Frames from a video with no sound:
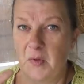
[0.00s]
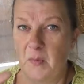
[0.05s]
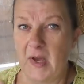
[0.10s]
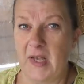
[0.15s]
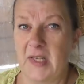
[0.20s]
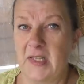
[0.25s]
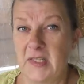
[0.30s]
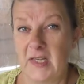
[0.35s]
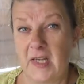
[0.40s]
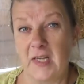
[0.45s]
the
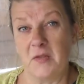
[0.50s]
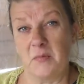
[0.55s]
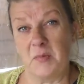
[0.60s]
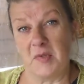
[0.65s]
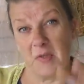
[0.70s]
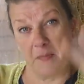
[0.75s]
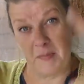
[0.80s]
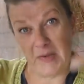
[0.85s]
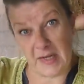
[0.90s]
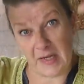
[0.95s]
west end
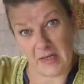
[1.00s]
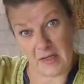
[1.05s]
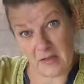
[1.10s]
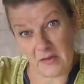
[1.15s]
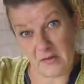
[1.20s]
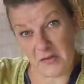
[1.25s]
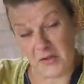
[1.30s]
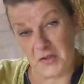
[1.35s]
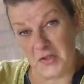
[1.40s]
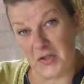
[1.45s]
with
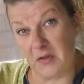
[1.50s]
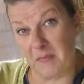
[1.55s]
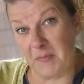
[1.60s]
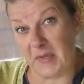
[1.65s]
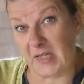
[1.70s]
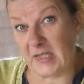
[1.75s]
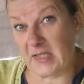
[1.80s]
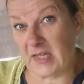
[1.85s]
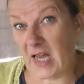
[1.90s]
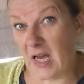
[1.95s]
the two big